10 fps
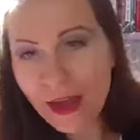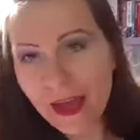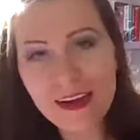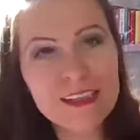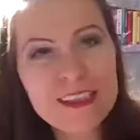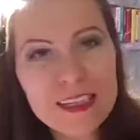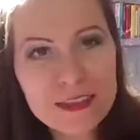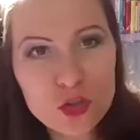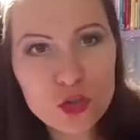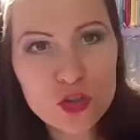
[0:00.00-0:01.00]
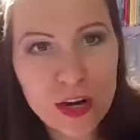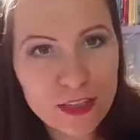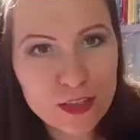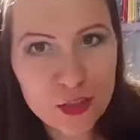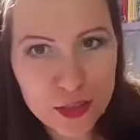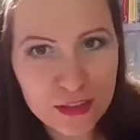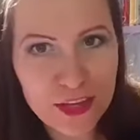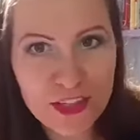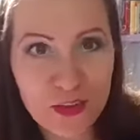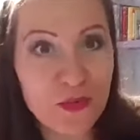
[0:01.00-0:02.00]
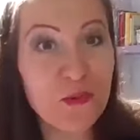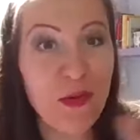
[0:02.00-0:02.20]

And I didn't cry during the interview,